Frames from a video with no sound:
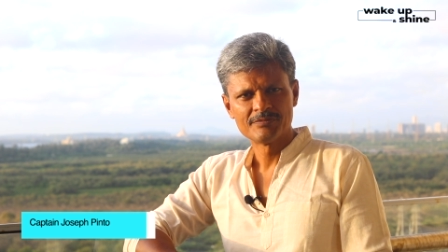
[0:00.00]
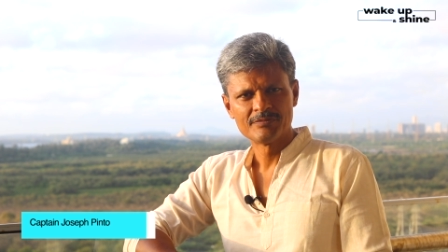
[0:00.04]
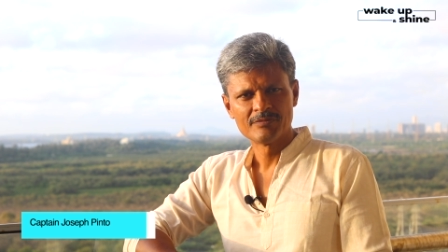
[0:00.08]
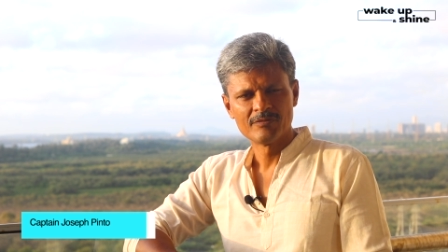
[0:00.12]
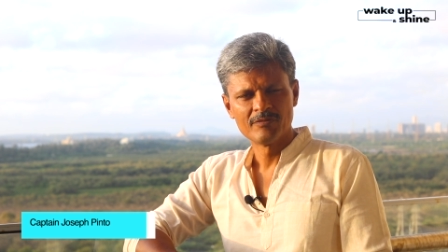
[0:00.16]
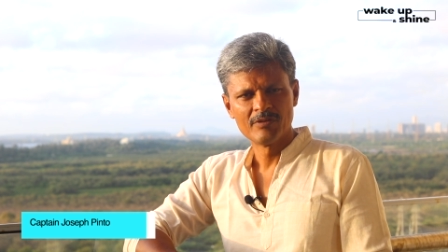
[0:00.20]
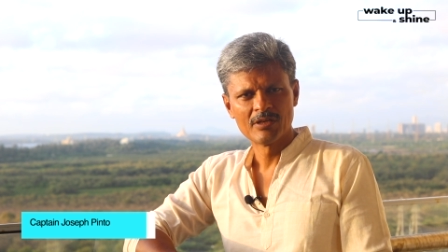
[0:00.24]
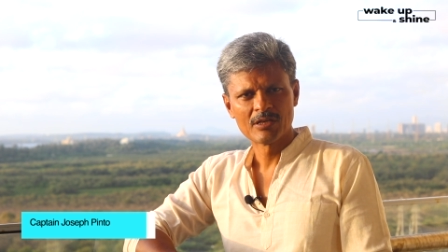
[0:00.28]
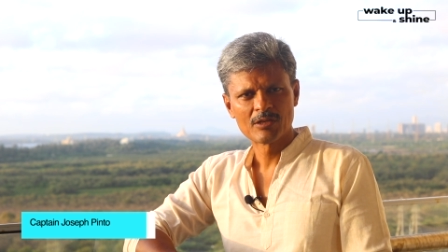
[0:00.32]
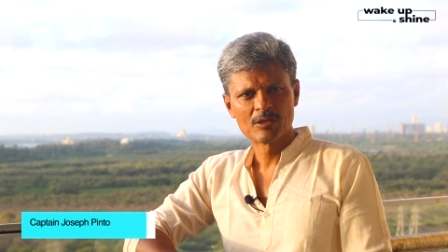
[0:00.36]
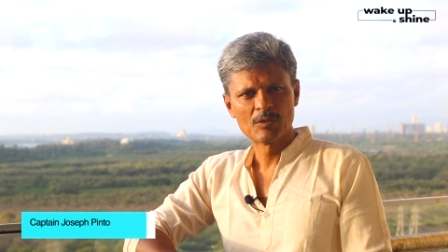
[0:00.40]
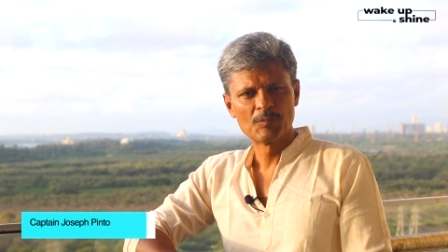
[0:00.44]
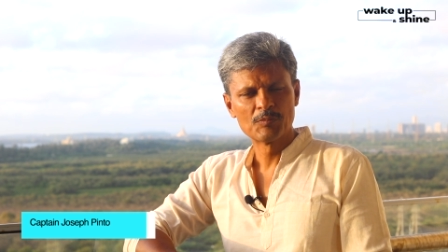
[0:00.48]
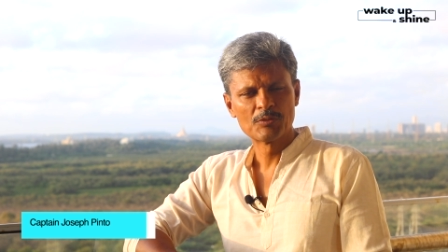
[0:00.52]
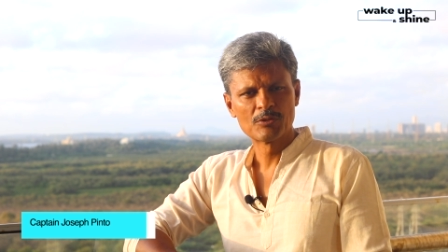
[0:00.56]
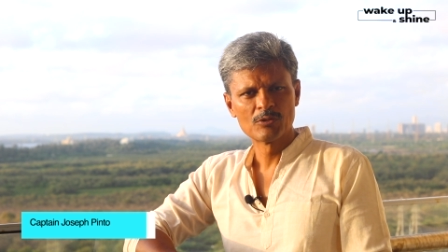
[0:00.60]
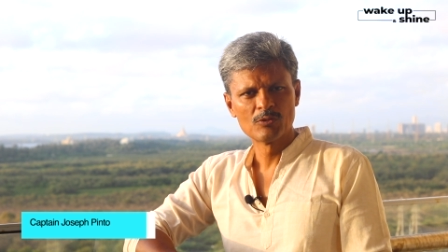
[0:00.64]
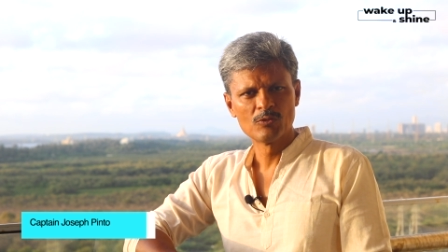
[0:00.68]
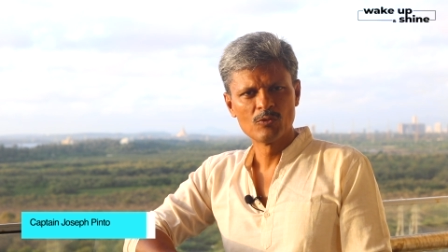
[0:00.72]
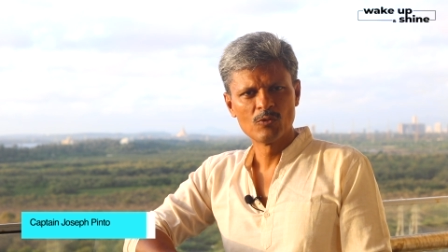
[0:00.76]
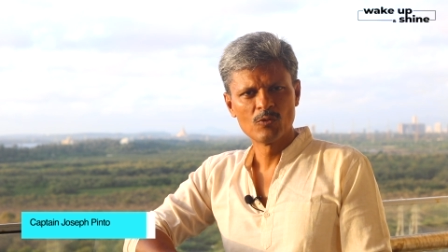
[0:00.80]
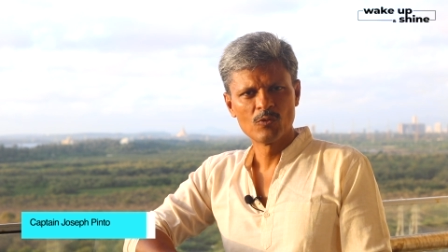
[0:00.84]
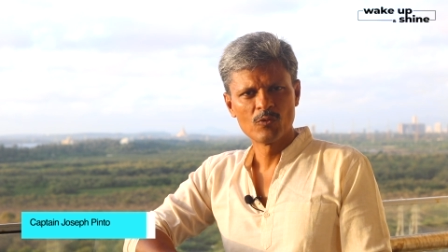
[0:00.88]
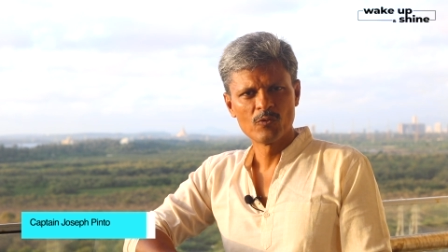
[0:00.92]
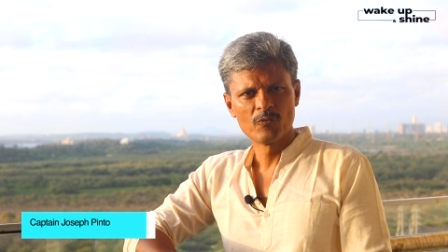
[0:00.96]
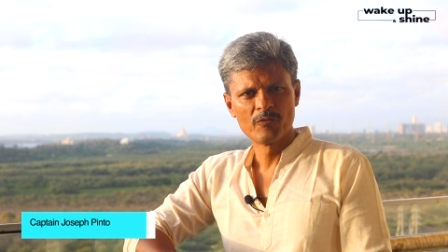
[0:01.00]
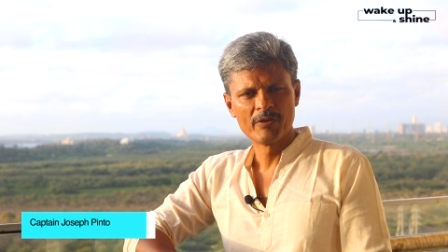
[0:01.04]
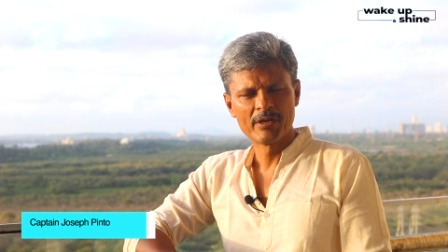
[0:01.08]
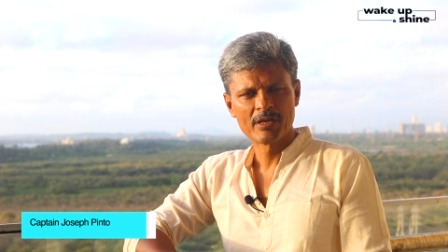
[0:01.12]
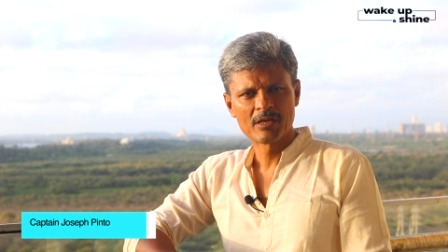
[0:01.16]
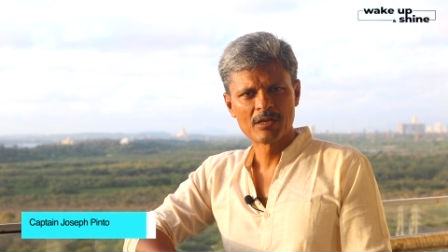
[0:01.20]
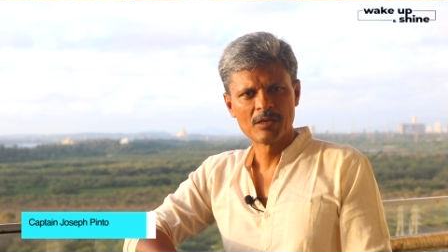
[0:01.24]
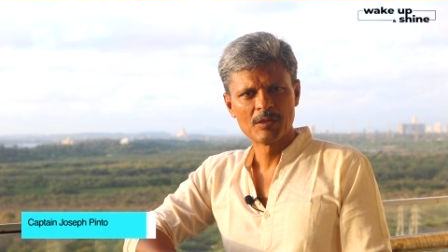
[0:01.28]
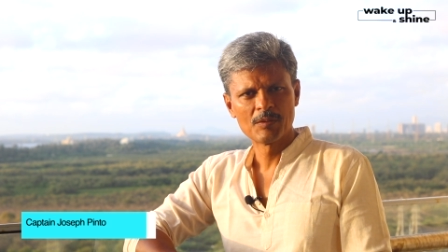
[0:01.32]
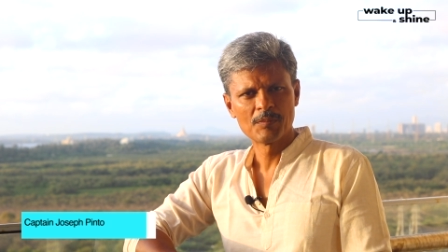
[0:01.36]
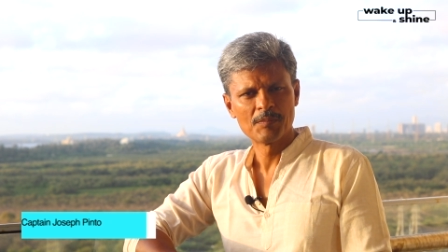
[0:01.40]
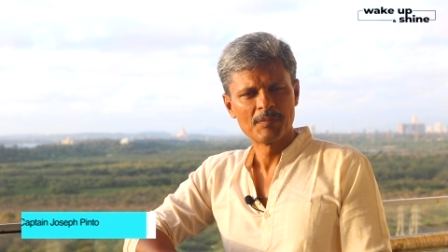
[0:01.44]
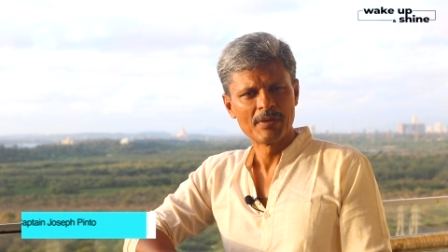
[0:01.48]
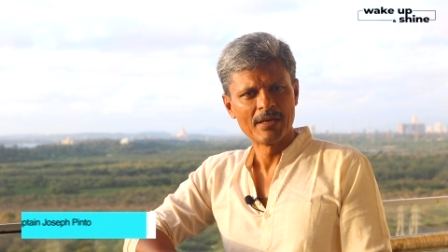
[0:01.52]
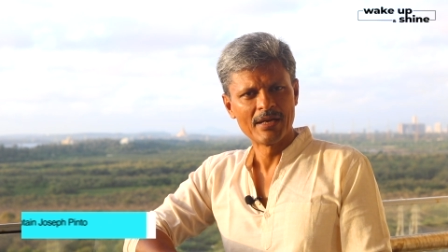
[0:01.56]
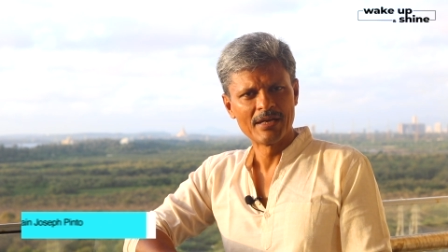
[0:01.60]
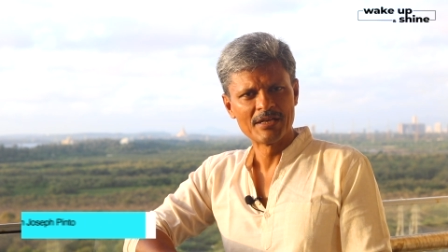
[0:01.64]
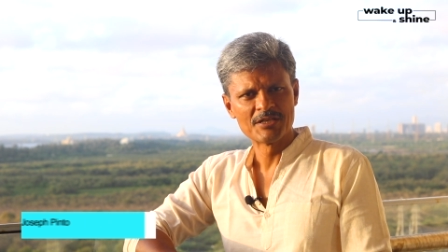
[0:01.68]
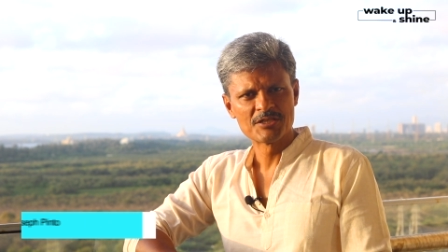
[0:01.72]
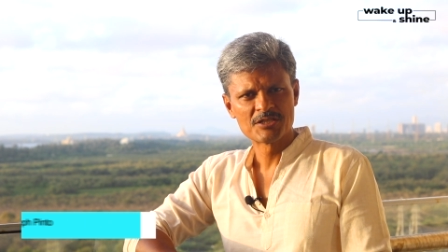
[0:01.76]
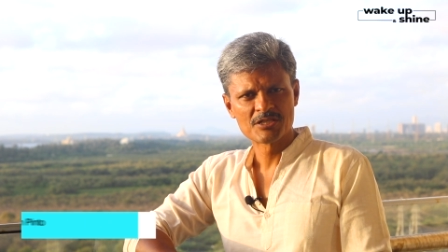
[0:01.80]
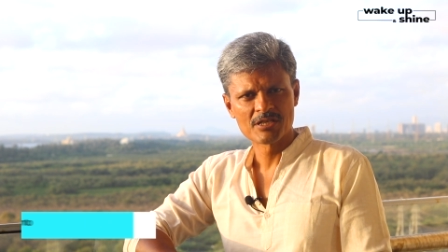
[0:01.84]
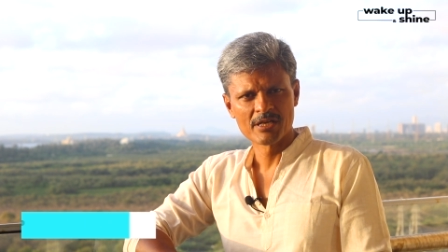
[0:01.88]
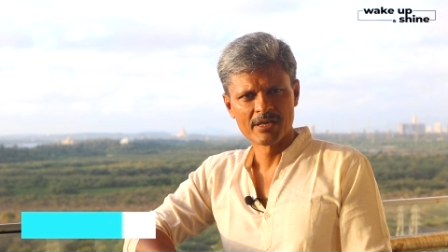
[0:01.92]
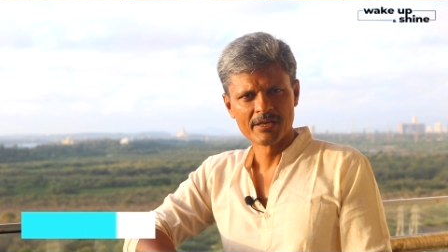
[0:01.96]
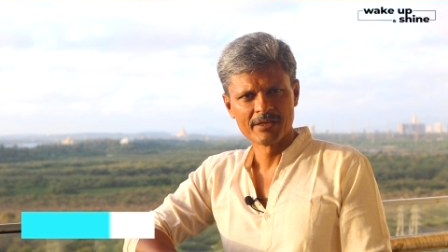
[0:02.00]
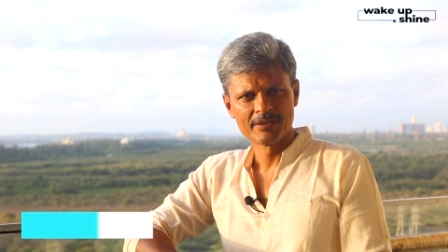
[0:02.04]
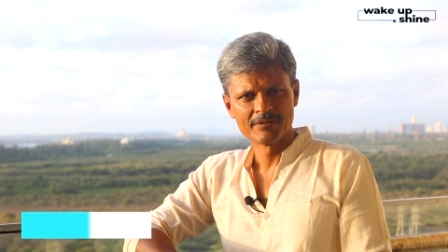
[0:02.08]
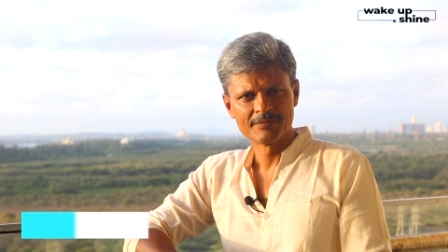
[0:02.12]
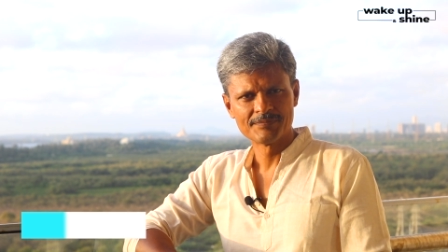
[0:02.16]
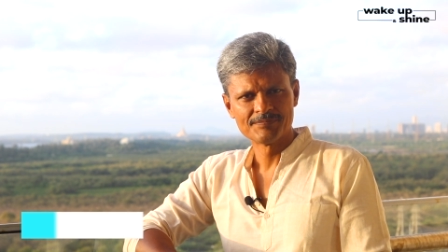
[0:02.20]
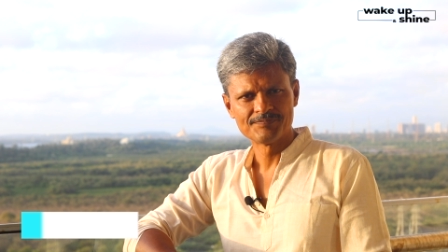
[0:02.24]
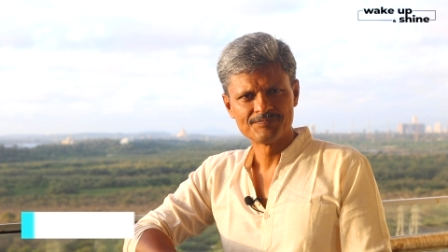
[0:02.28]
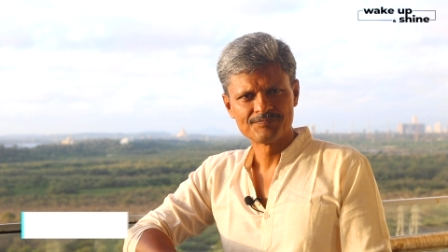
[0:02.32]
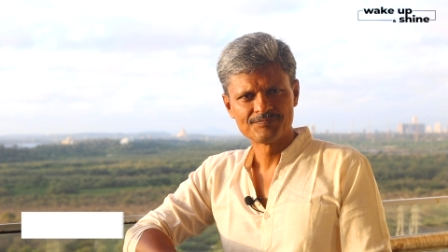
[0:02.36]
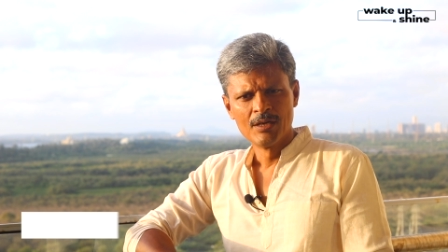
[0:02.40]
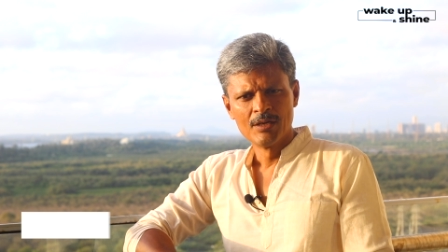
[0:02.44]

Welcome to Wake Up and Shine.